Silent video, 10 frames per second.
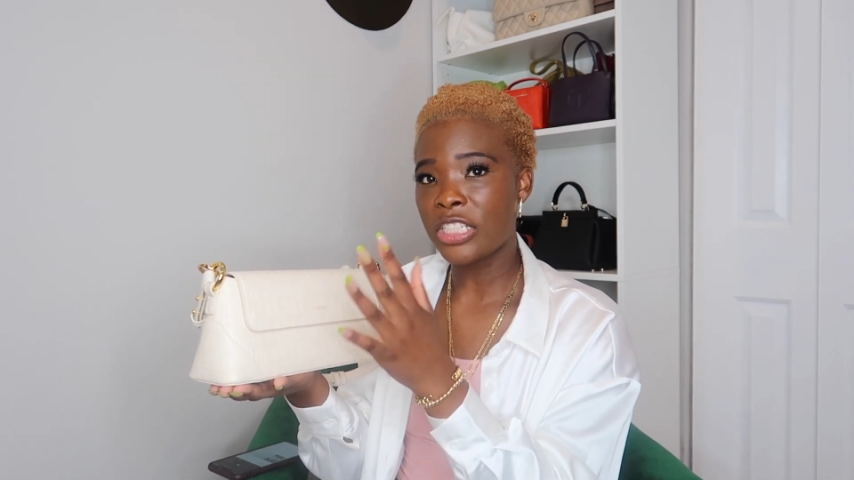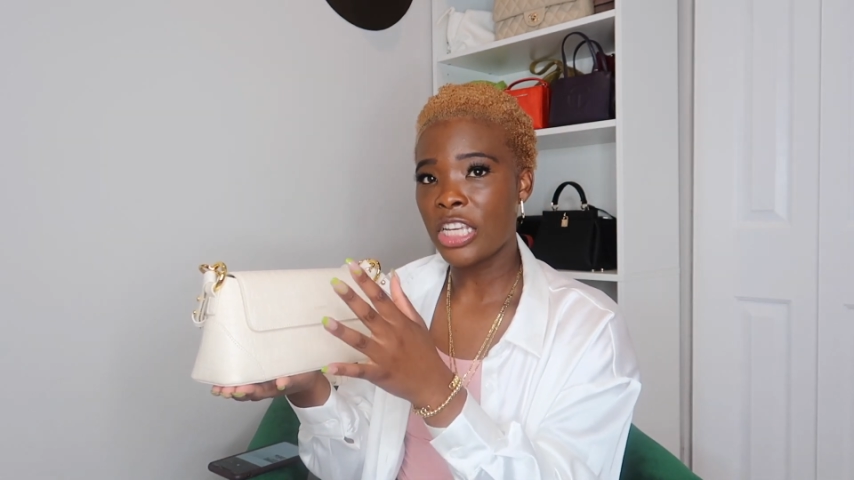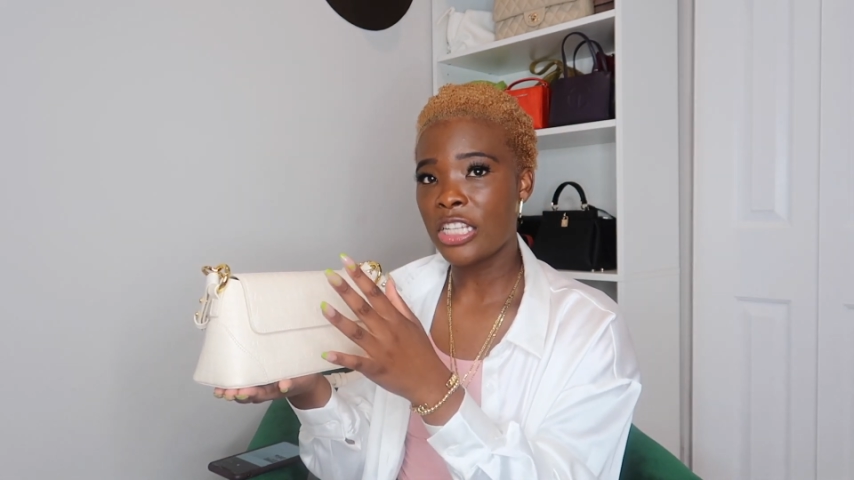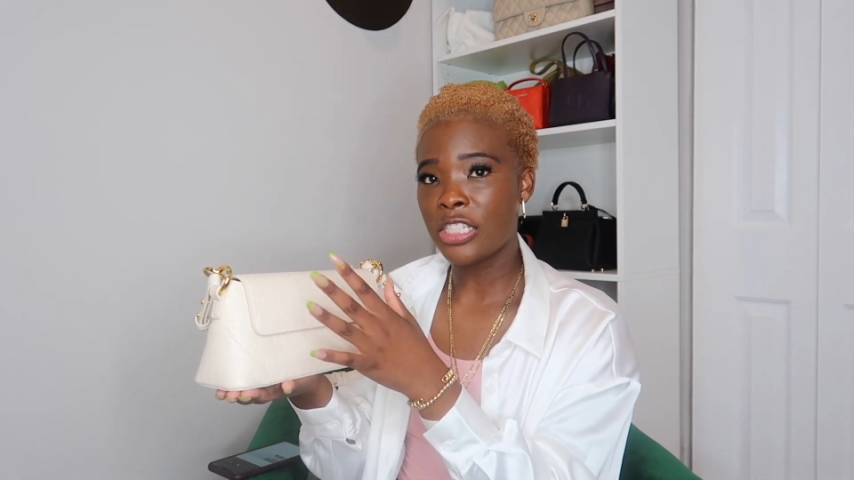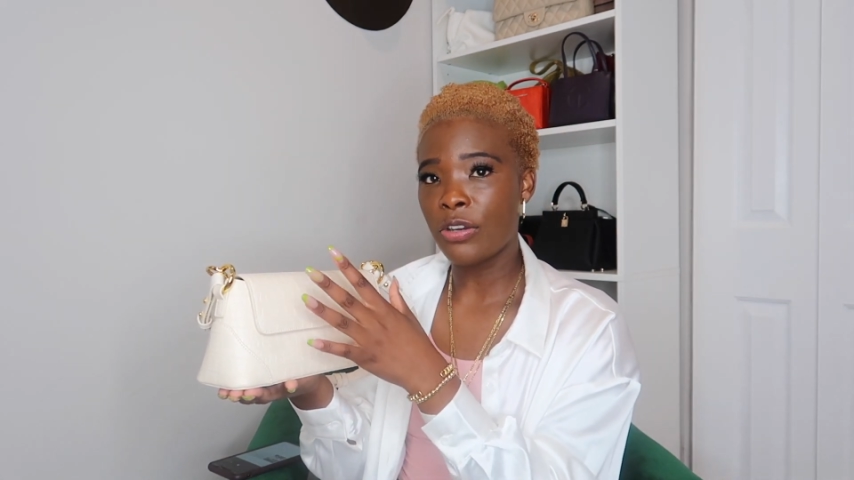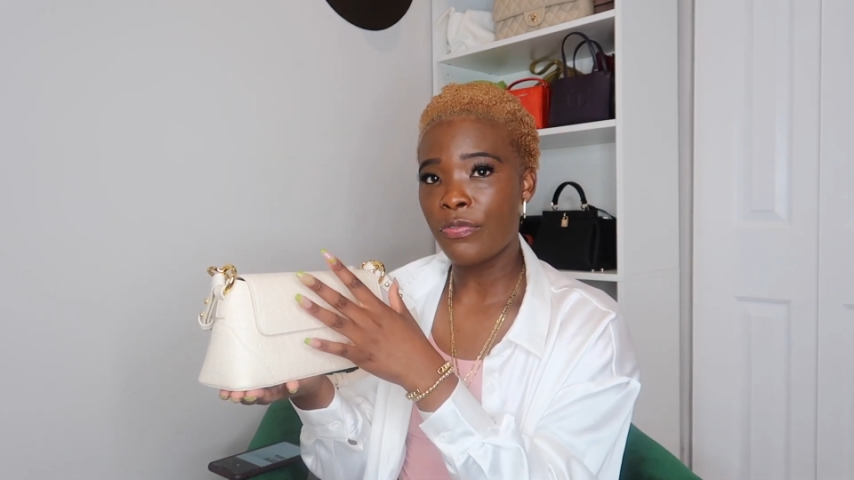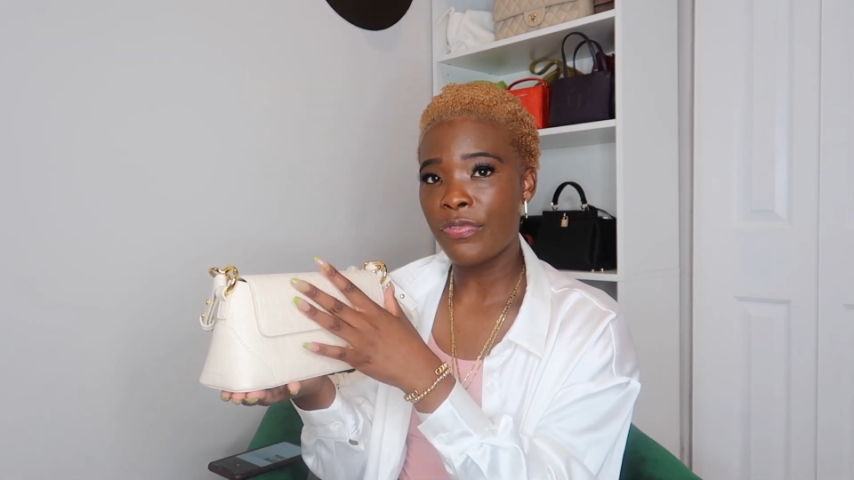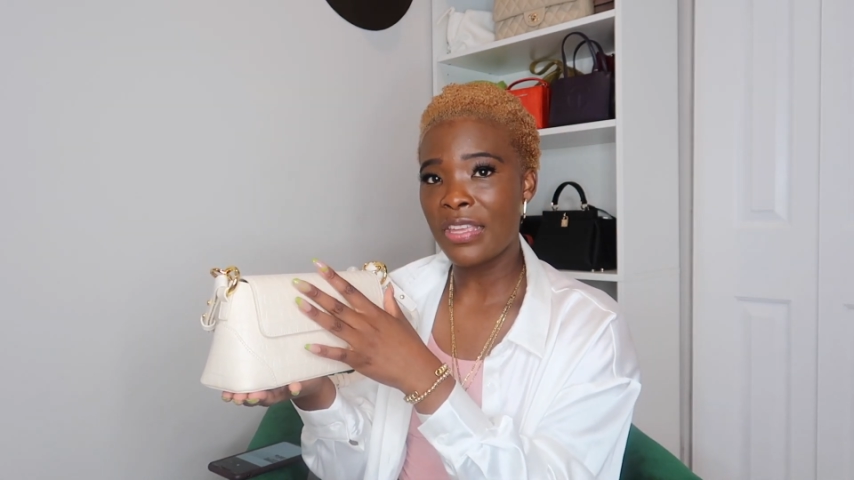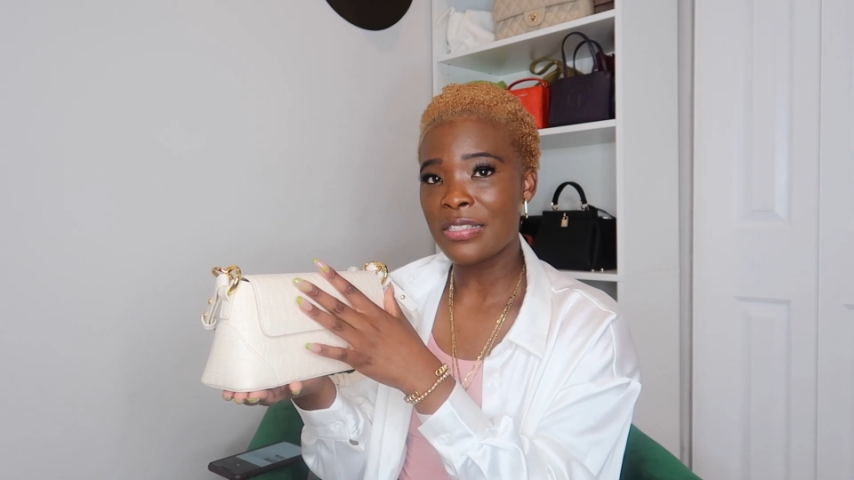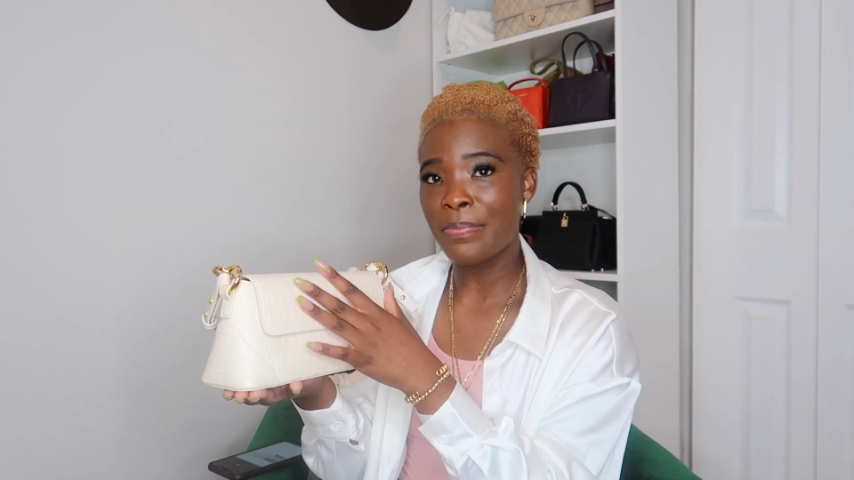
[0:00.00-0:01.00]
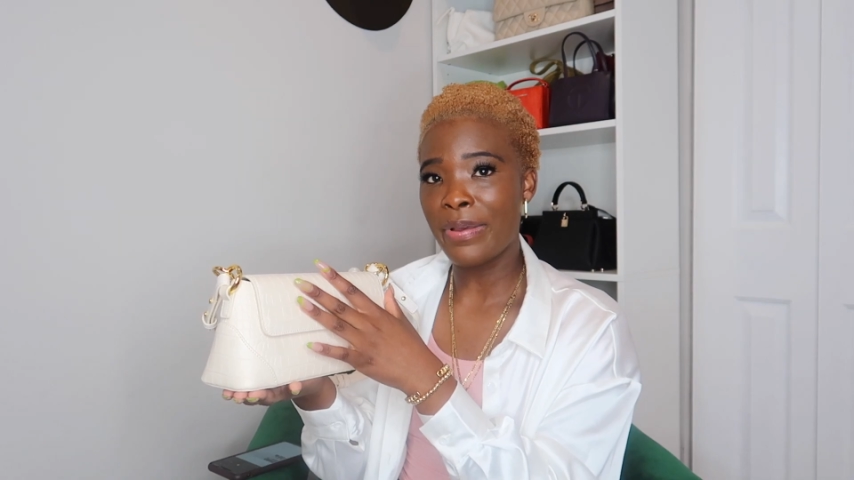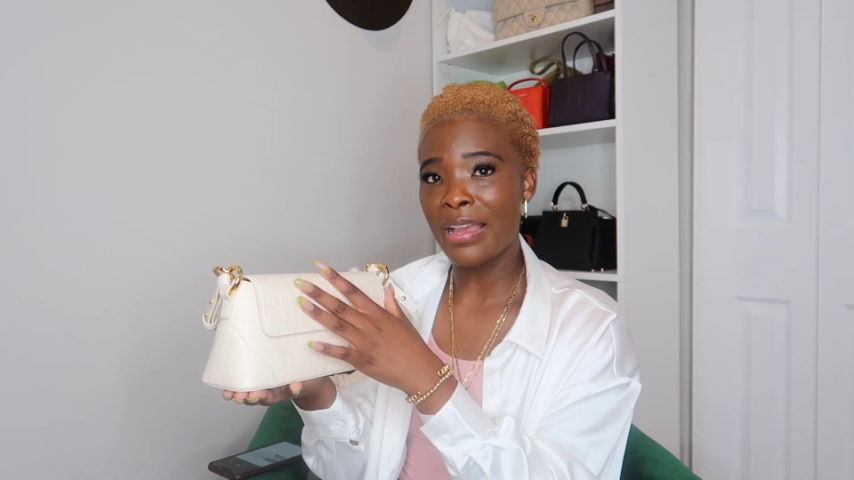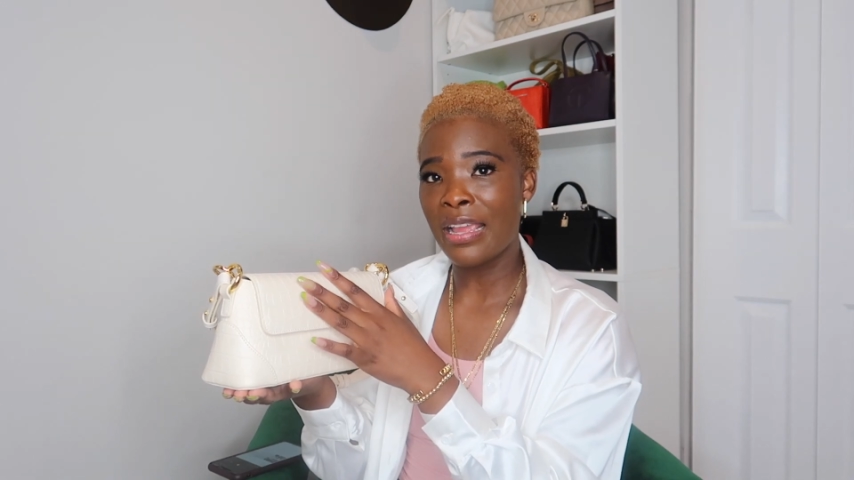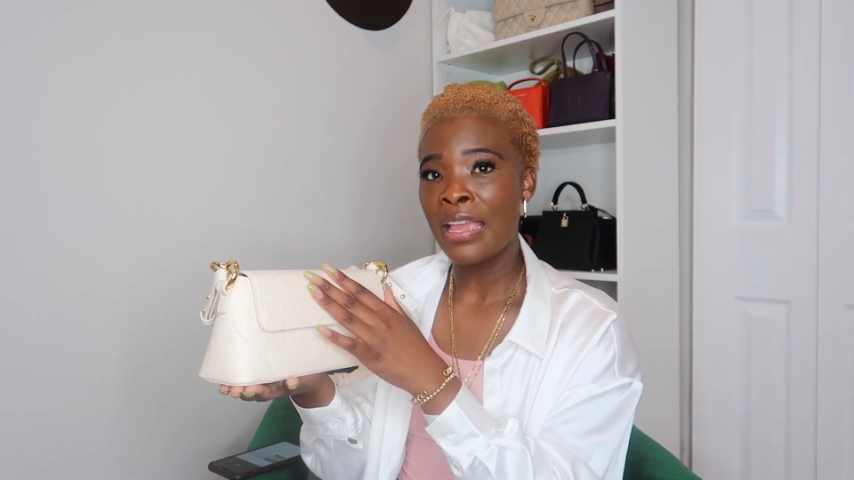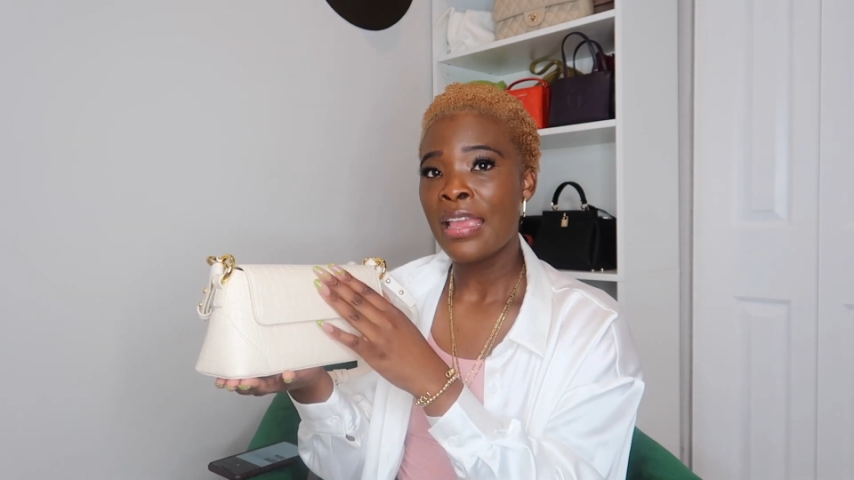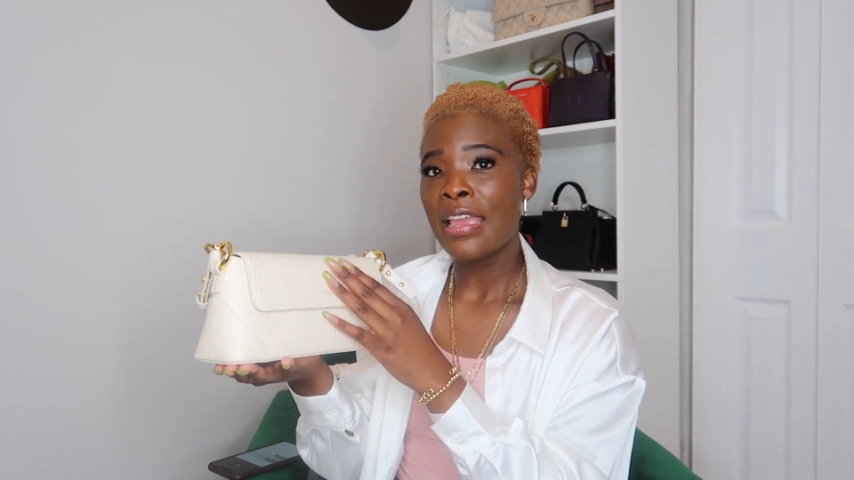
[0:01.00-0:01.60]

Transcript: texture of this bag.